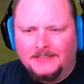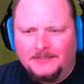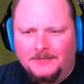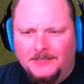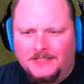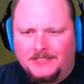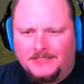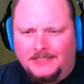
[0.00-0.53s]

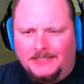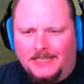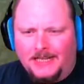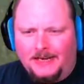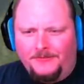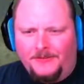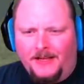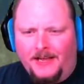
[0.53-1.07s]
which is a lot
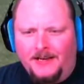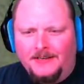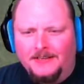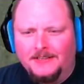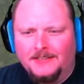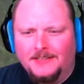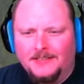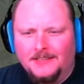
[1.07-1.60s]
of fun.
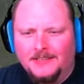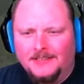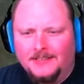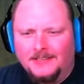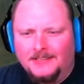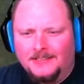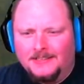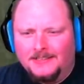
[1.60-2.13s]

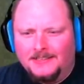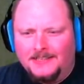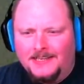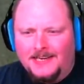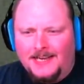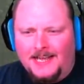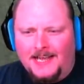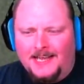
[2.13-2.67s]

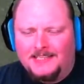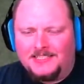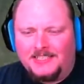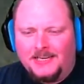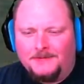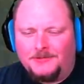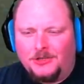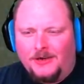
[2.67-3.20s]
Yes, and
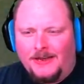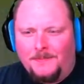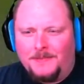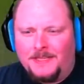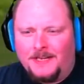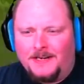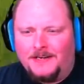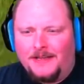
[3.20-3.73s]
I'm so happy
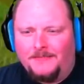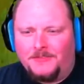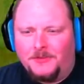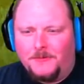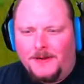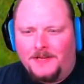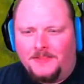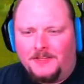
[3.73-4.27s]
that I didn't have to
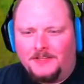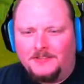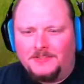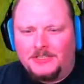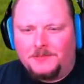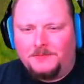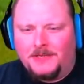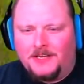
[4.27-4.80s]
do anything,
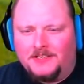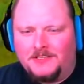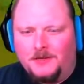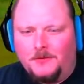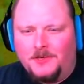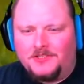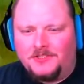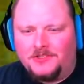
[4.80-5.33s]
just because it
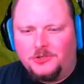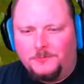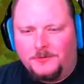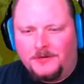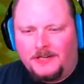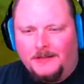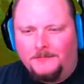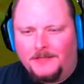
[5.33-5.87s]
wasn't super
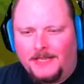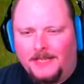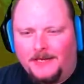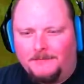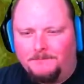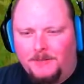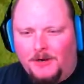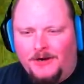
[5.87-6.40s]
complicated.
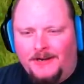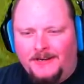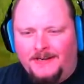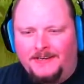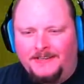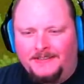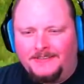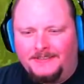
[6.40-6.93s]

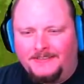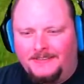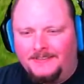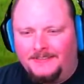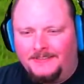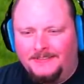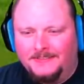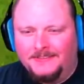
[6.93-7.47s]
Boing!
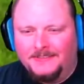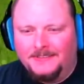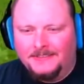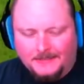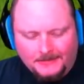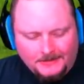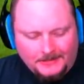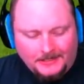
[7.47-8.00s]

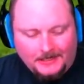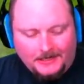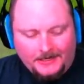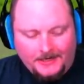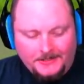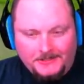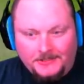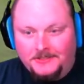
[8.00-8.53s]
All
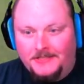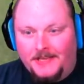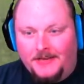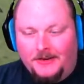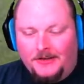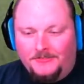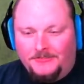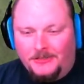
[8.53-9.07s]
right, turn that
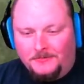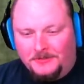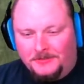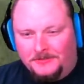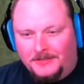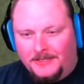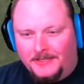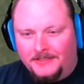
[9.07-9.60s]
off. Number
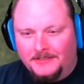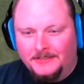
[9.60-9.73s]
3.